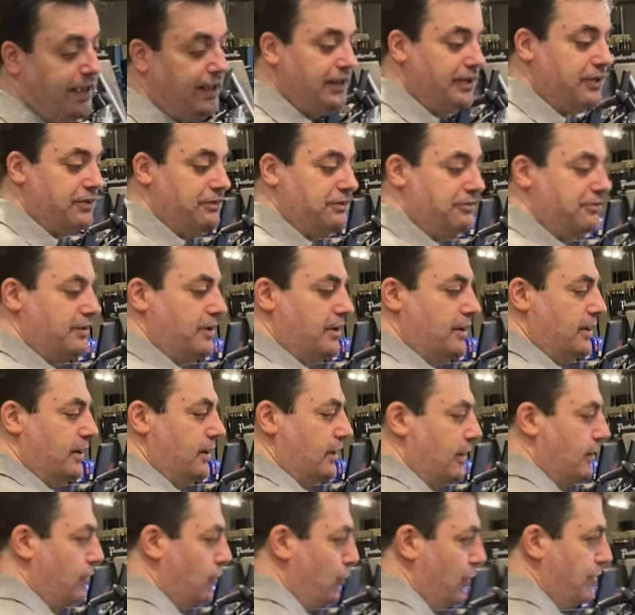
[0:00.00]
is
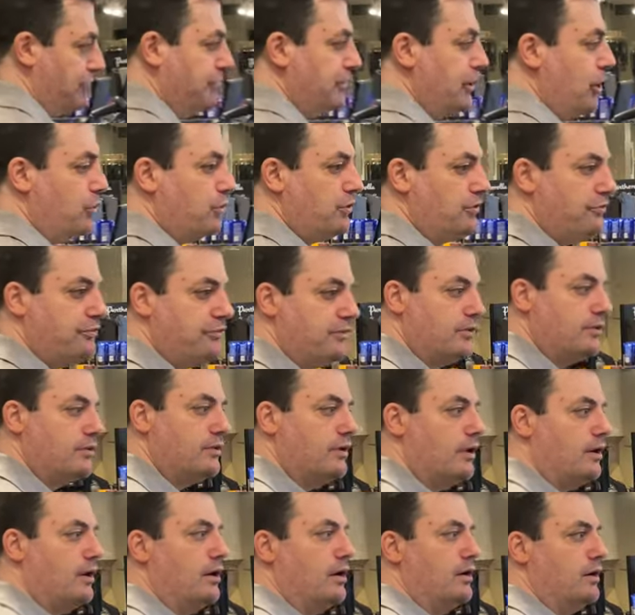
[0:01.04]
uh, we've noticed
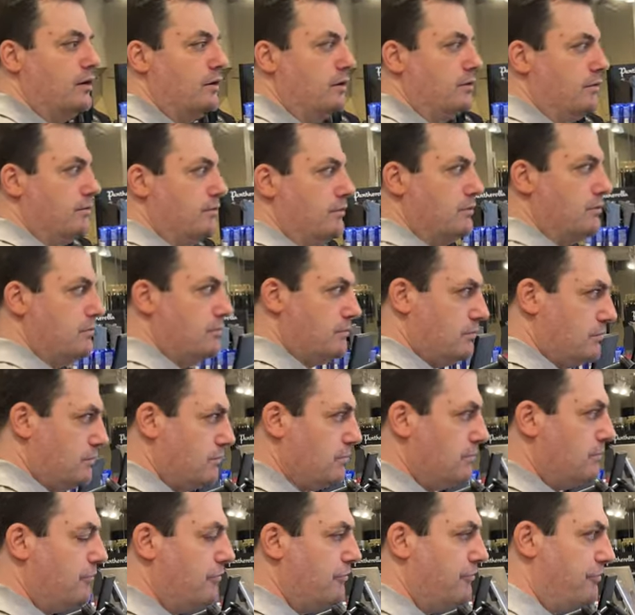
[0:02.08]
a
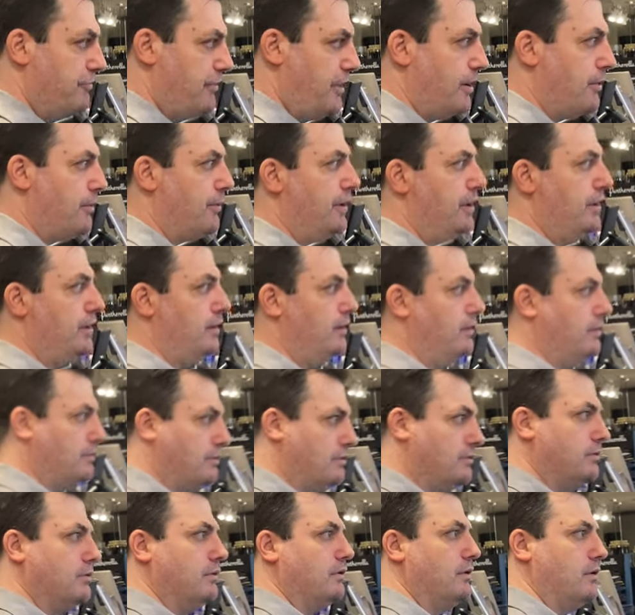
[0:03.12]
very
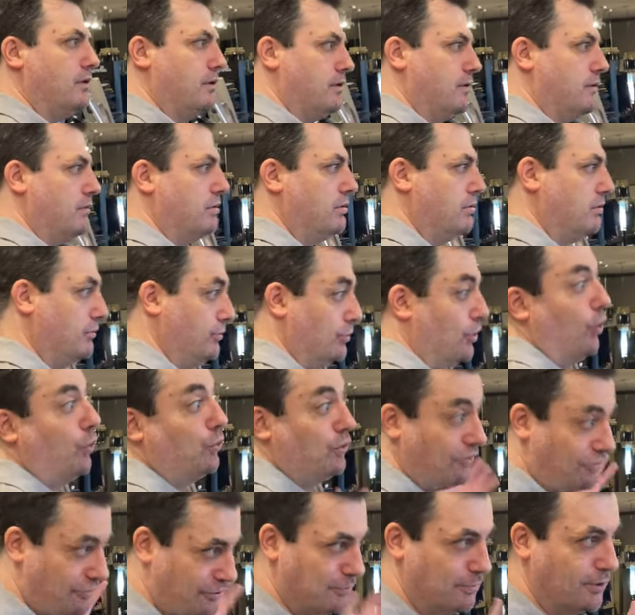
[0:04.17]
uh,
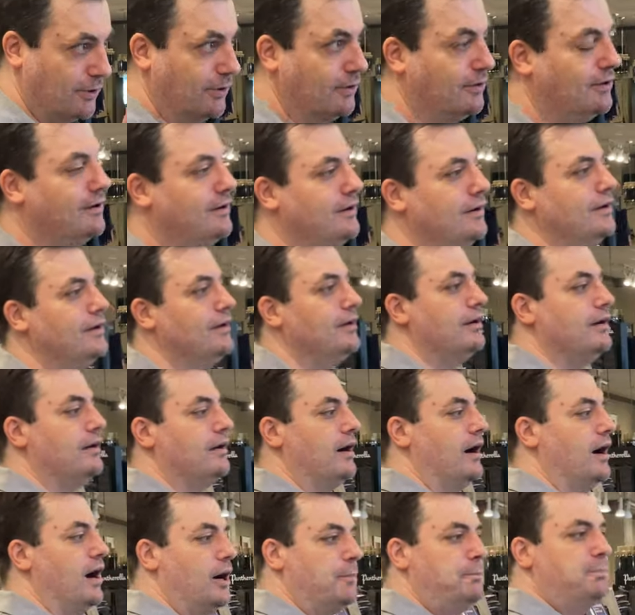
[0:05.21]
noticeable
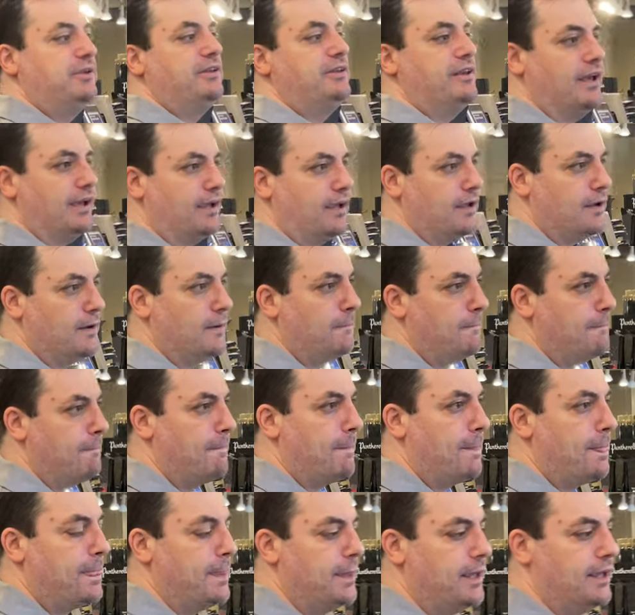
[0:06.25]
uptick
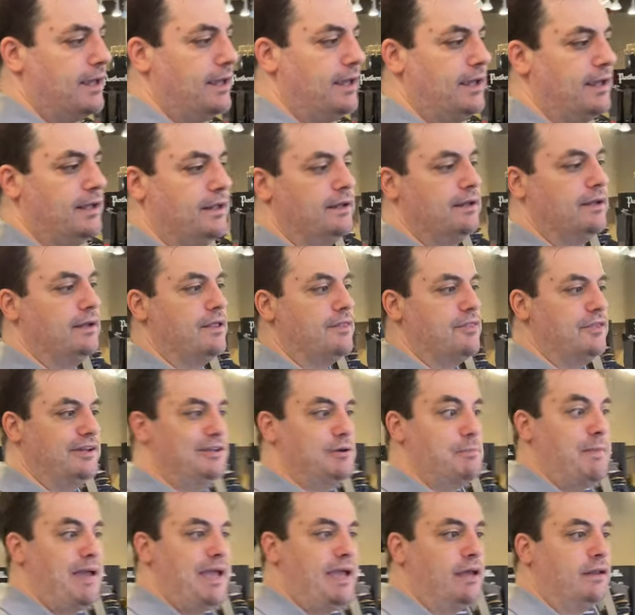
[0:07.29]
in the
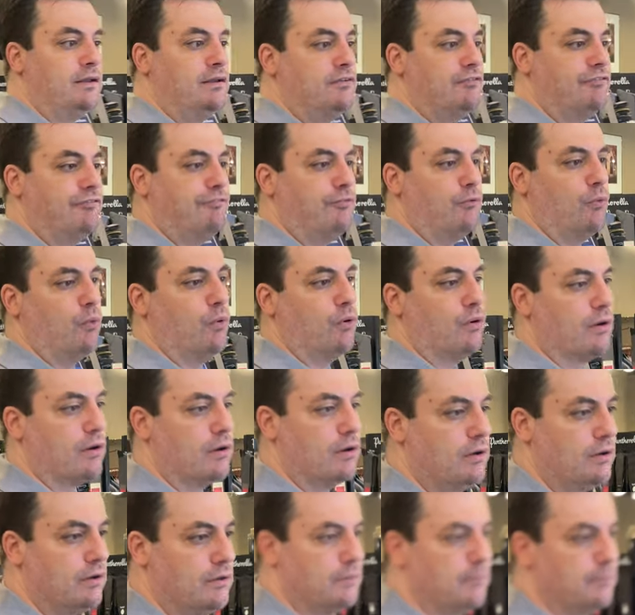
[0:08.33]
demand
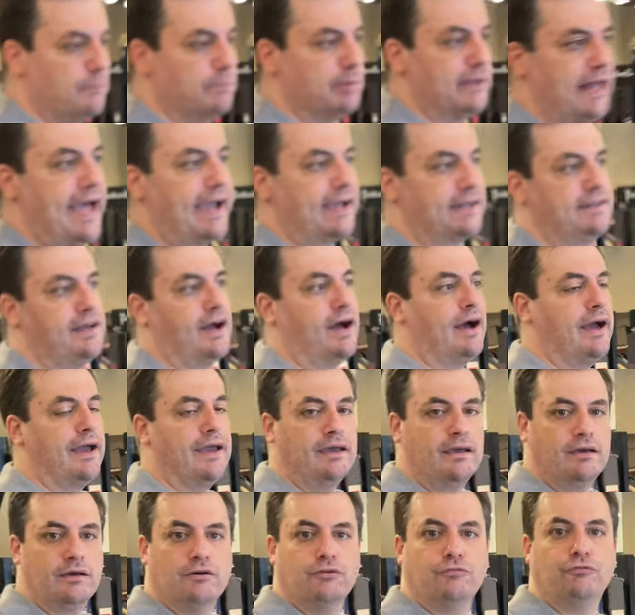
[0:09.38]
for black
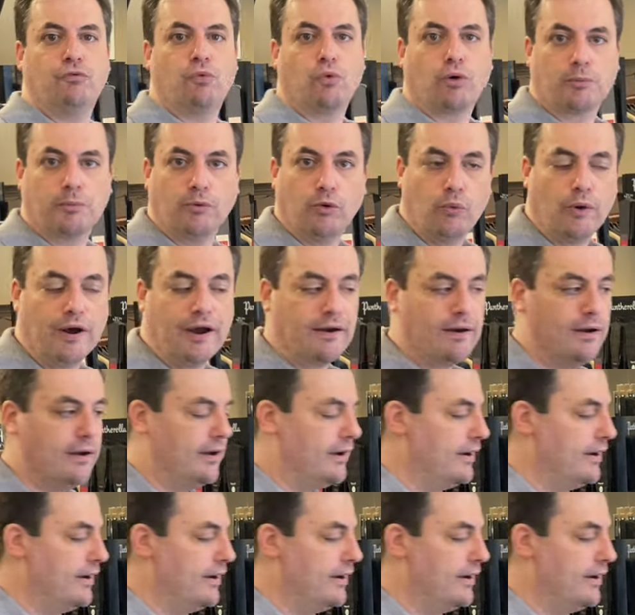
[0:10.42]
tie formal wear